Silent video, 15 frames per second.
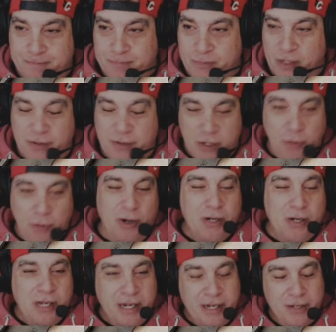And, well,
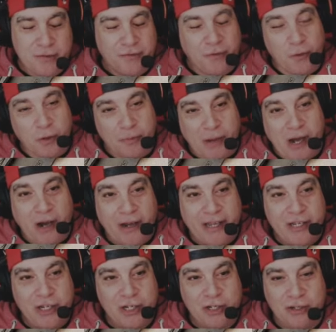it doesn't fall apart,
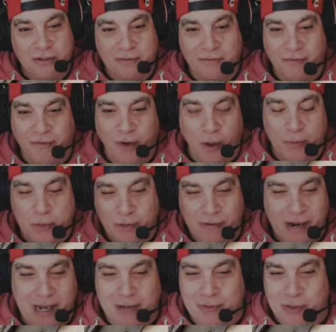it just flops
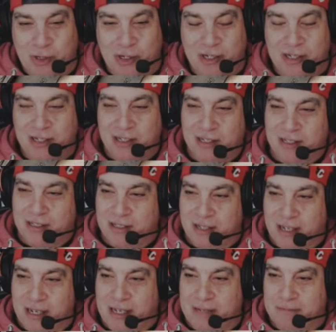around.
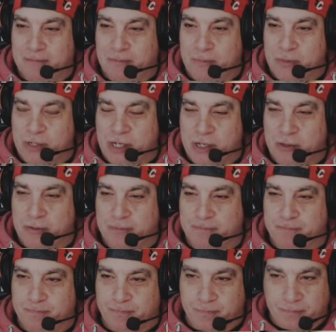So
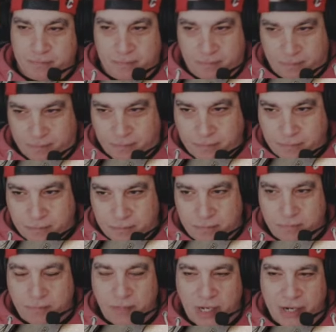
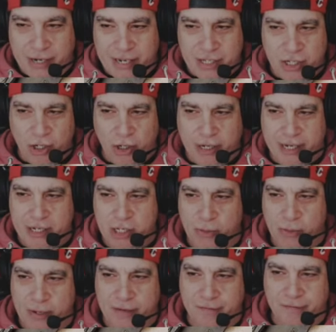I need to look
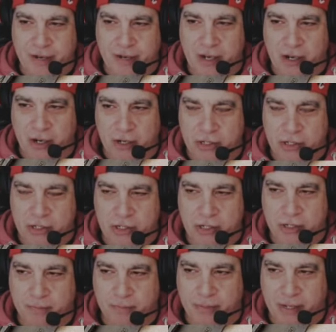into it
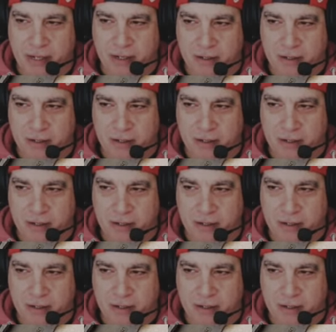first, but